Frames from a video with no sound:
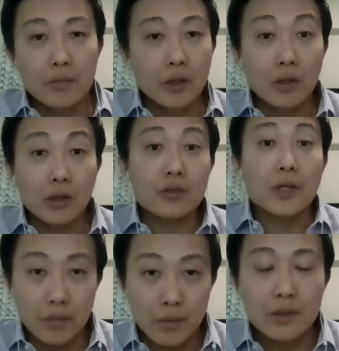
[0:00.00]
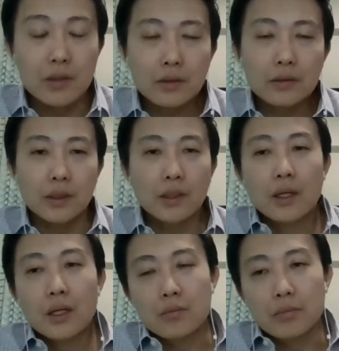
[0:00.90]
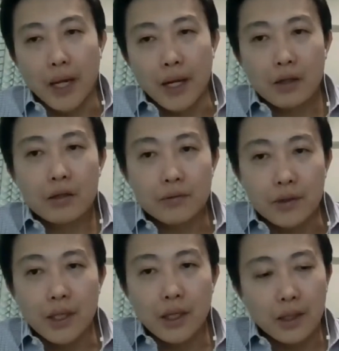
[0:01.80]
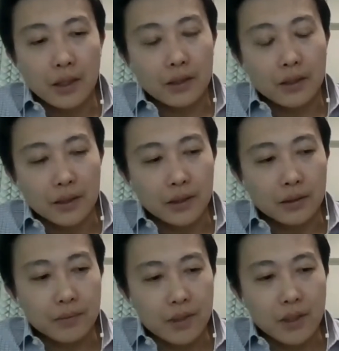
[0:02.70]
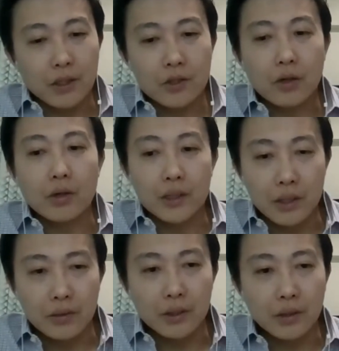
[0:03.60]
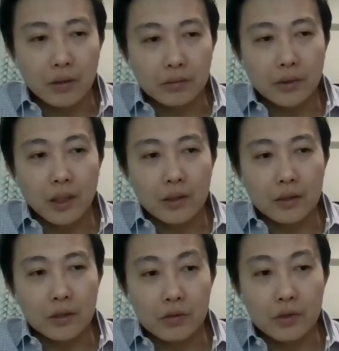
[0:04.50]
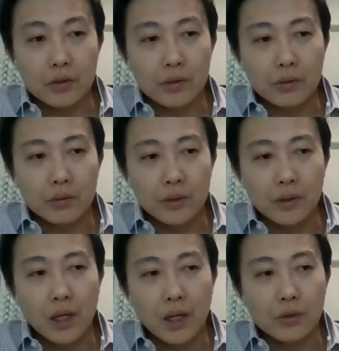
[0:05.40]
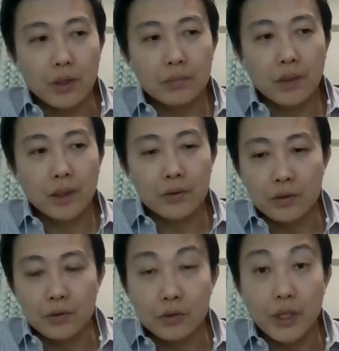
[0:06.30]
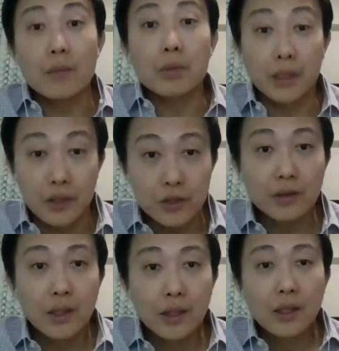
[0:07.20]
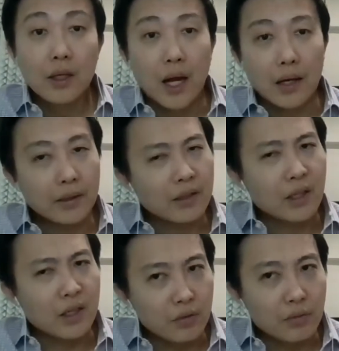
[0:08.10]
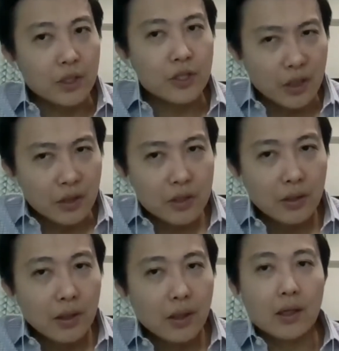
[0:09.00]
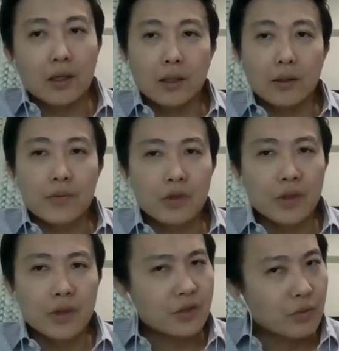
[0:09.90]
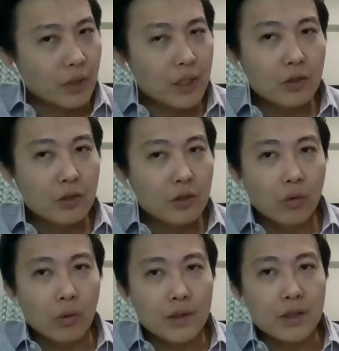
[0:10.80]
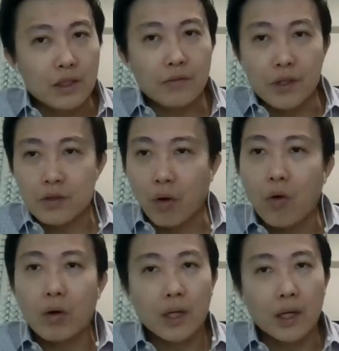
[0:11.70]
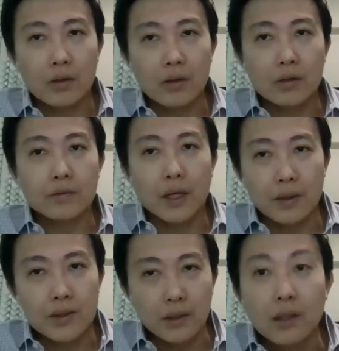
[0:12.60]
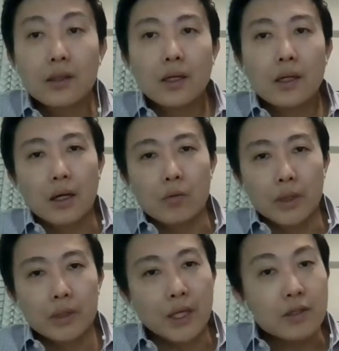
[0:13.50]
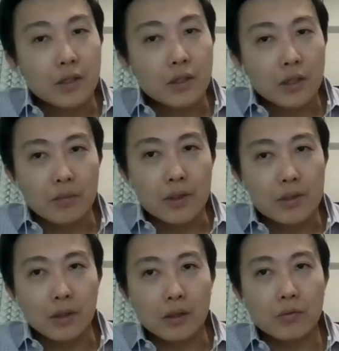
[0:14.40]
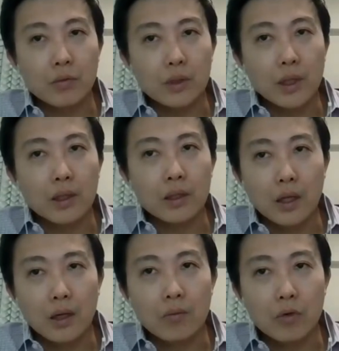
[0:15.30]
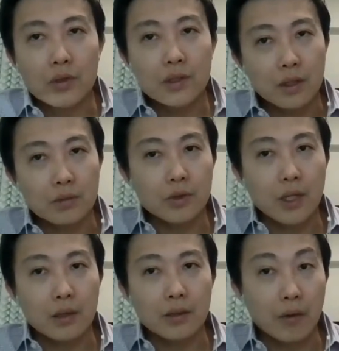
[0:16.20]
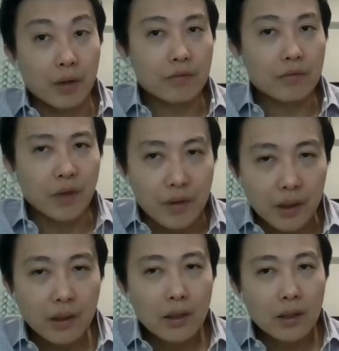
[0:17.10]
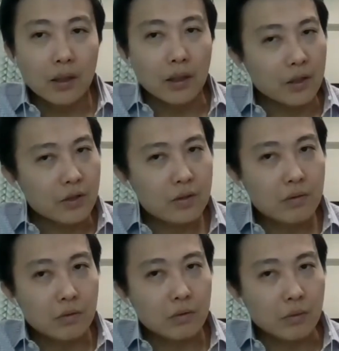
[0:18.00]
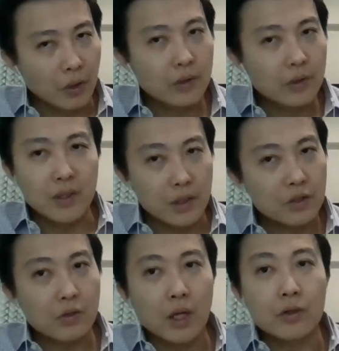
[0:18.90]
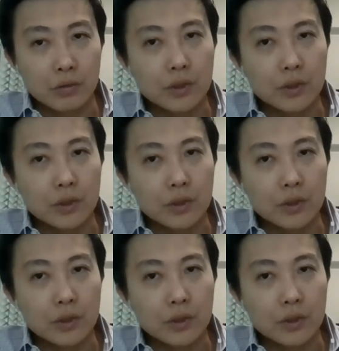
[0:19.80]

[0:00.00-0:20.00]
belongs to SMEs, right? But at the end of the day, the selection criteria due to how you do the application, I think that doesn't really change. So there's really no one-size-fits-all kind of answer. And whether that scheme itself would allow more startups to get direct funding, it is, to be honest, it is still unknown.